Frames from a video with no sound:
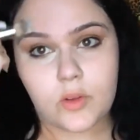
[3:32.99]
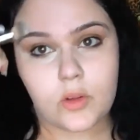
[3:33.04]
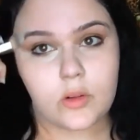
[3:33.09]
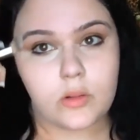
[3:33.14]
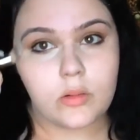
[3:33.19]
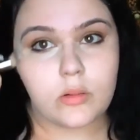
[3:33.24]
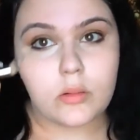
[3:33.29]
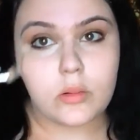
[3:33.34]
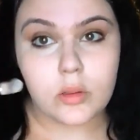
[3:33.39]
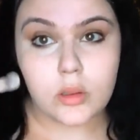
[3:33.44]

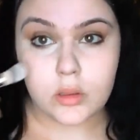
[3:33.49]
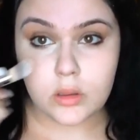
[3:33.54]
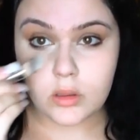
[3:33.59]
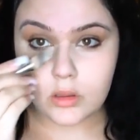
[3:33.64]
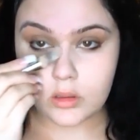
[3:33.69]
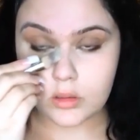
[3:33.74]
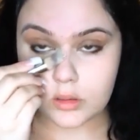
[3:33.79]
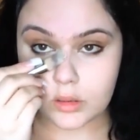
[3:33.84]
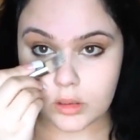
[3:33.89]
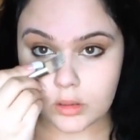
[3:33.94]
You
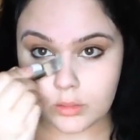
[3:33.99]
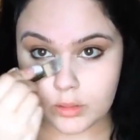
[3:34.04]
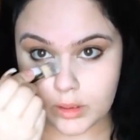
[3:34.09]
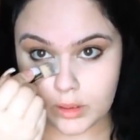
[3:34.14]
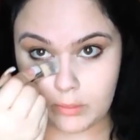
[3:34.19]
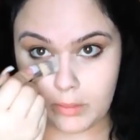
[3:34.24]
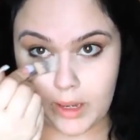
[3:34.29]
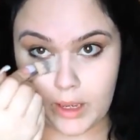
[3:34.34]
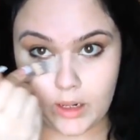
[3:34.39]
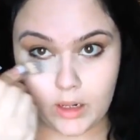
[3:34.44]
look
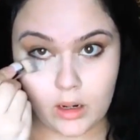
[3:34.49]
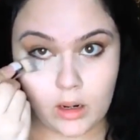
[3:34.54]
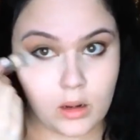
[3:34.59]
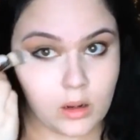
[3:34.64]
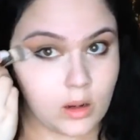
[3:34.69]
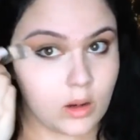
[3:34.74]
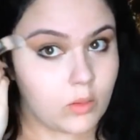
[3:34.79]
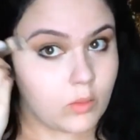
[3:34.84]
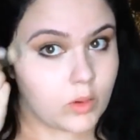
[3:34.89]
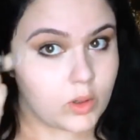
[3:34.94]
really bad
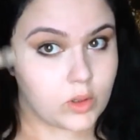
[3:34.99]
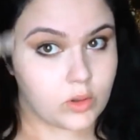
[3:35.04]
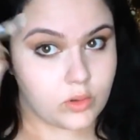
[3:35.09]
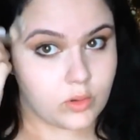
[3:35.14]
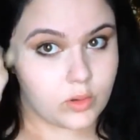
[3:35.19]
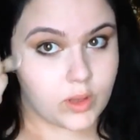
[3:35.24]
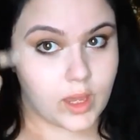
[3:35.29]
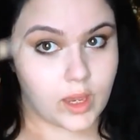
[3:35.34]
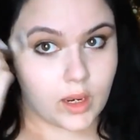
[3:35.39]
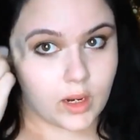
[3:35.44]
when you
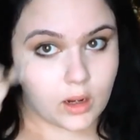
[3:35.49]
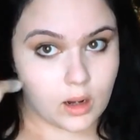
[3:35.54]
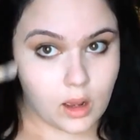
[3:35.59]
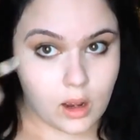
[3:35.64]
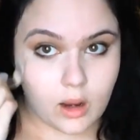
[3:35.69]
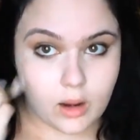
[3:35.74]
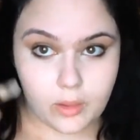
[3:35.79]
do that.